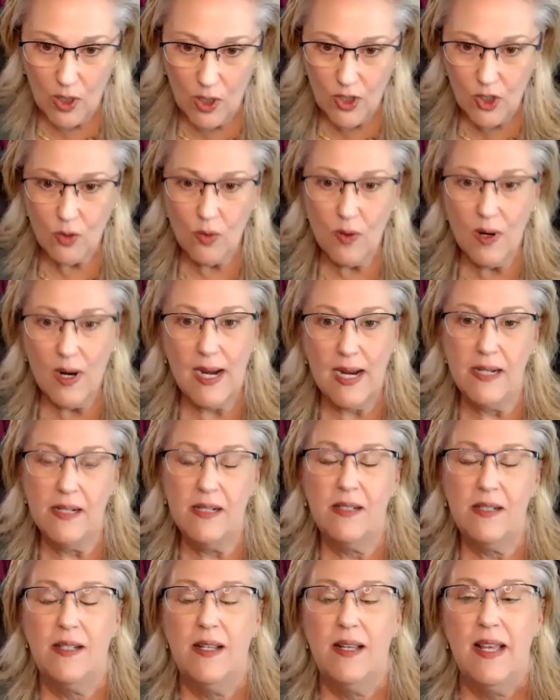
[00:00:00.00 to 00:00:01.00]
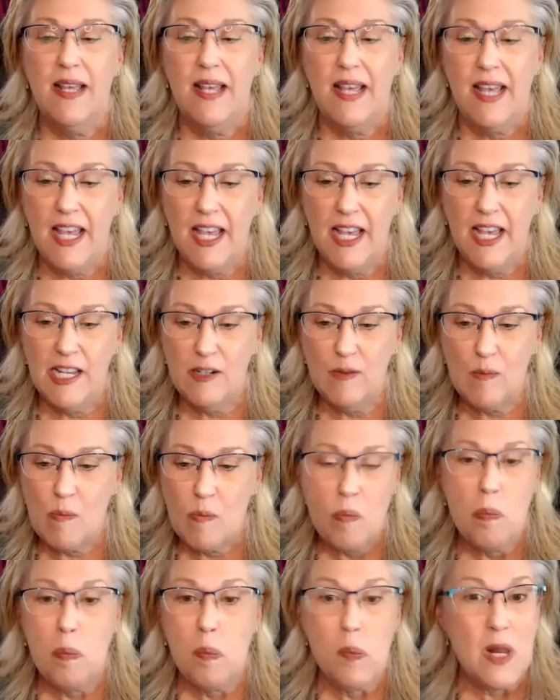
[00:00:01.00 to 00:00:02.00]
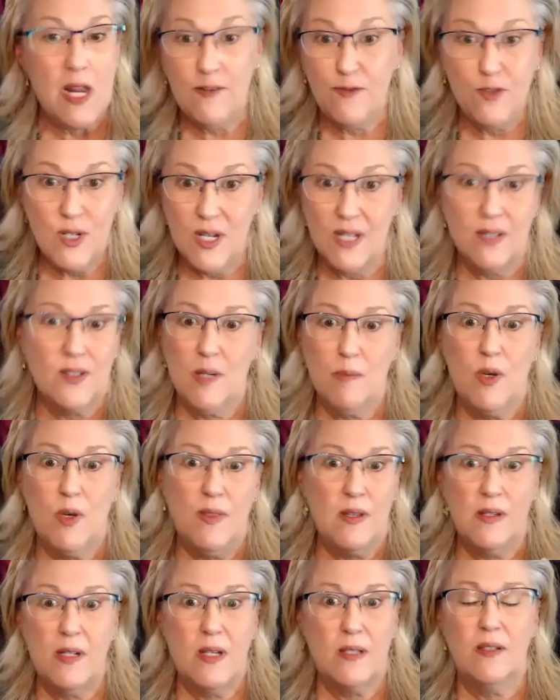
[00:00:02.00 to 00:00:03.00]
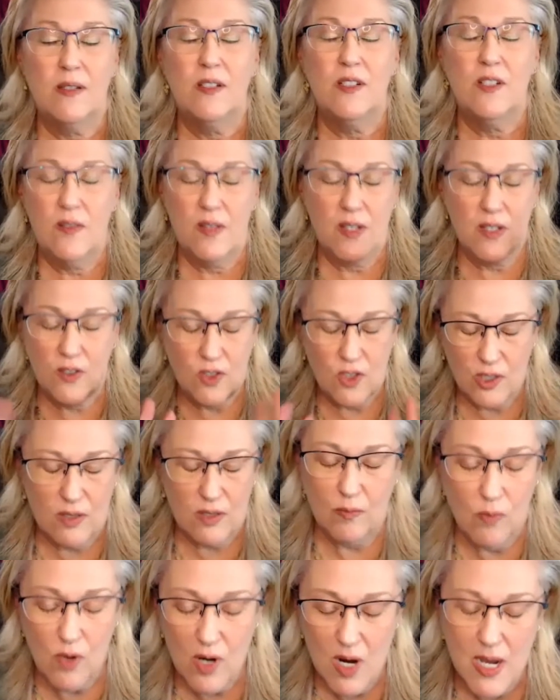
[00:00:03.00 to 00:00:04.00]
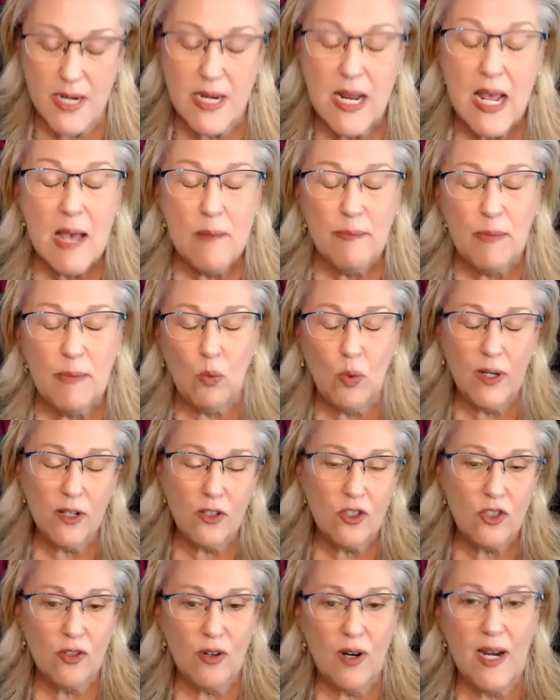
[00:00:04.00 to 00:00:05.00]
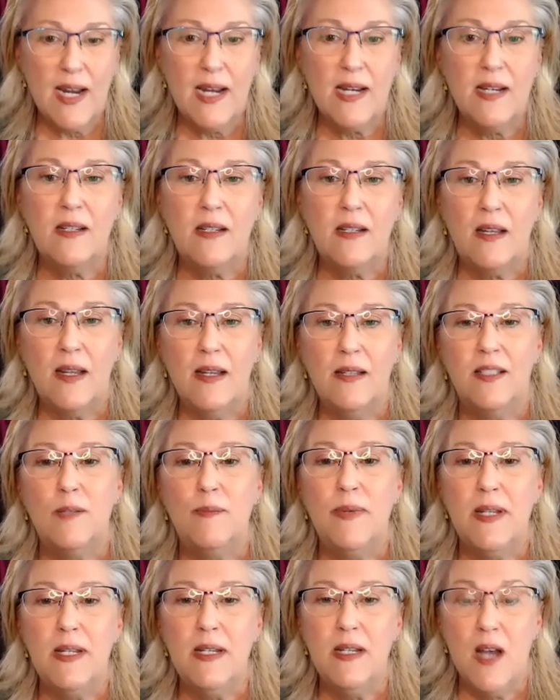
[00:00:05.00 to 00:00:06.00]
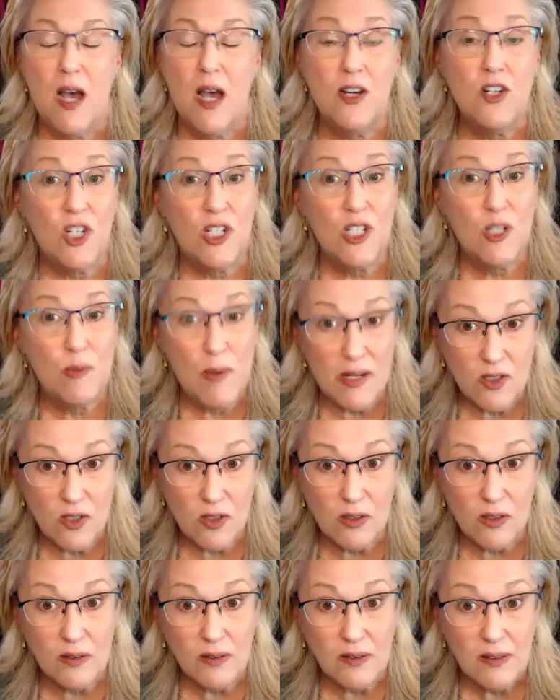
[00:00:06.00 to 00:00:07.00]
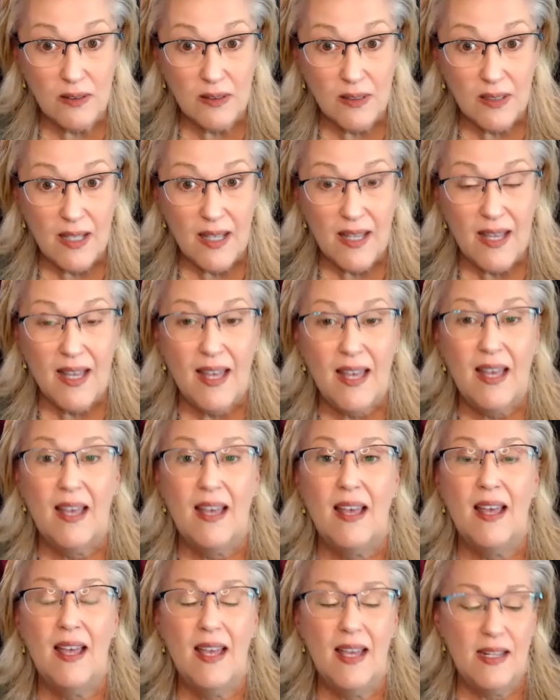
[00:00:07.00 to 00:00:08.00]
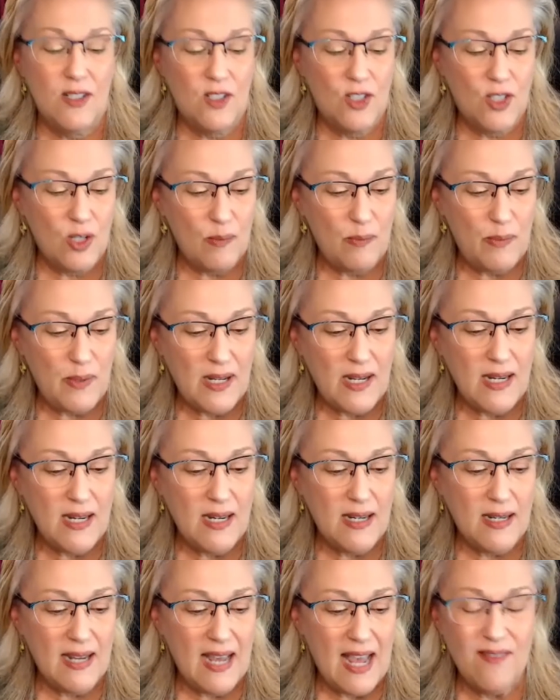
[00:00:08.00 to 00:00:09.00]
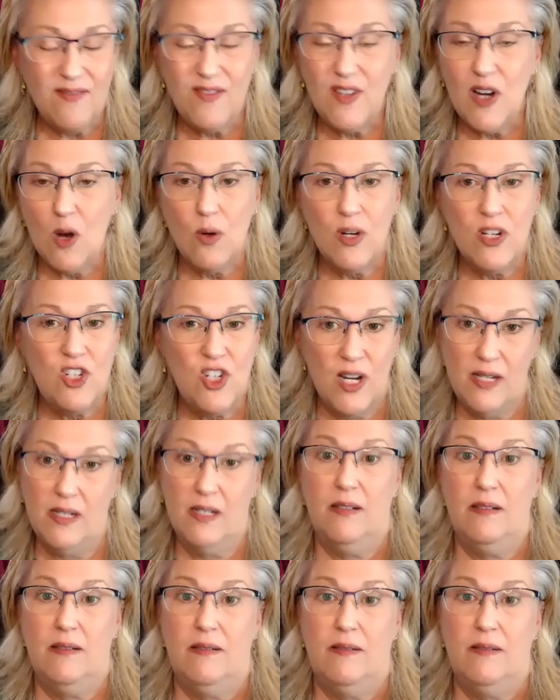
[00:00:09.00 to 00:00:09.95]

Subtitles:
trained, and if you get someone that doesn't do this, just run. But we're trained to be non-judgmental and to have no agenda